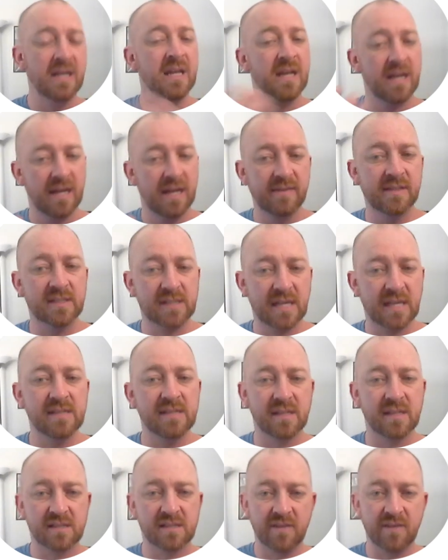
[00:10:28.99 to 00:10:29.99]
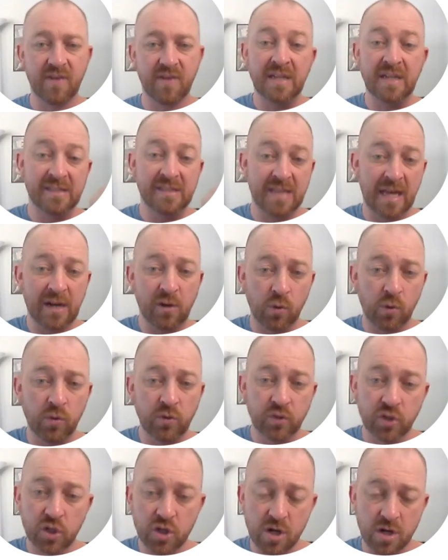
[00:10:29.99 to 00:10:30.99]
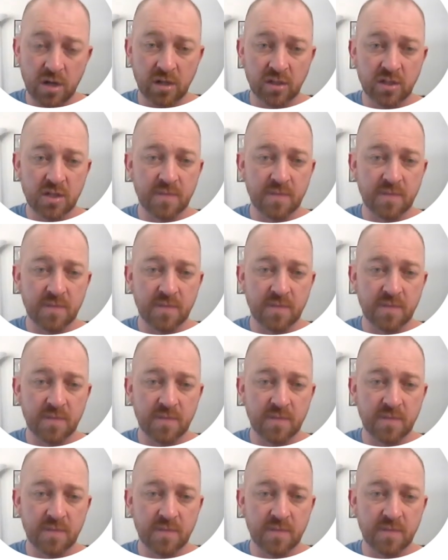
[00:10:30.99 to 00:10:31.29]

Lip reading: in this case that's defined as that whole church,